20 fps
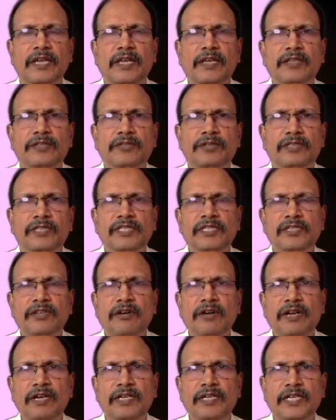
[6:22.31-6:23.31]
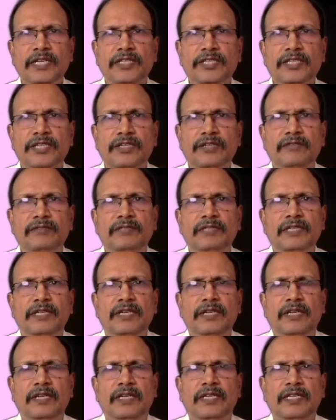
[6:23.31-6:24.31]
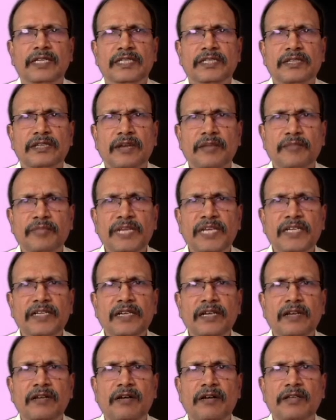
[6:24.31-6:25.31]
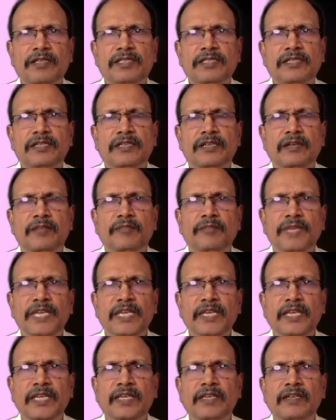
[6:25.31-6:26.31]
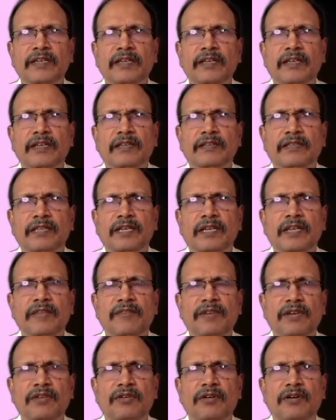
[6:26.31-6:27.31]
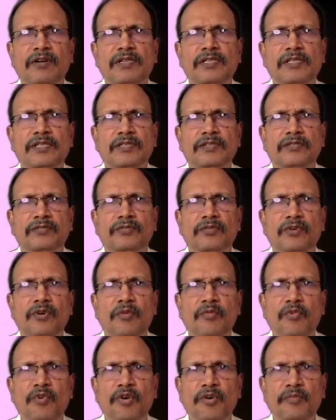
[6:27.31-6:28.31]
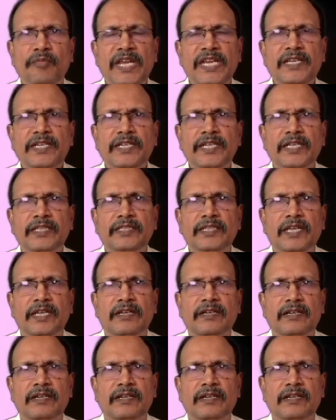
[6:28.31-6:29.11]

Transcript: So this architecture is completely lost, meaning the liver cords no more maintain their